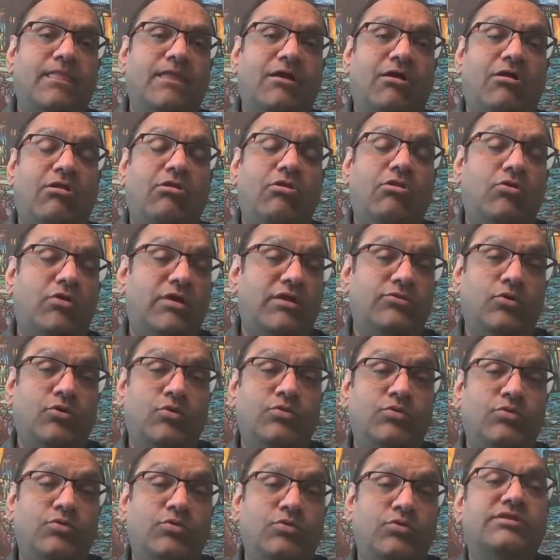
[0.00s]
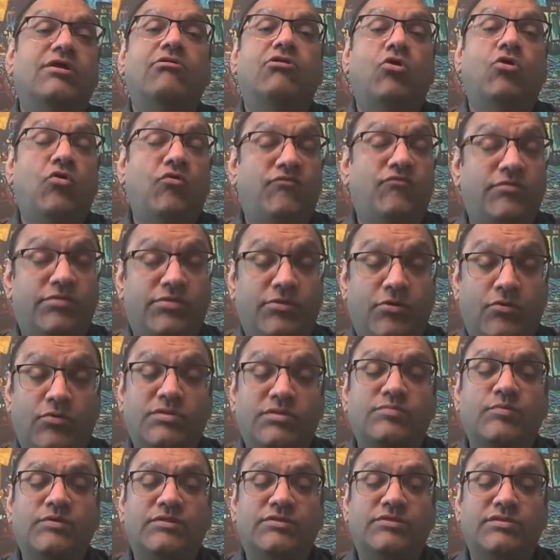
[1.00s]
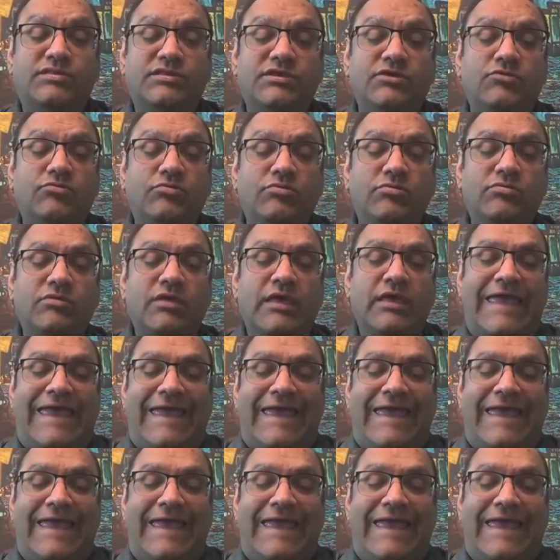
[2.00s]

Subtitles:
I'll look at those and I'll go over those with the students.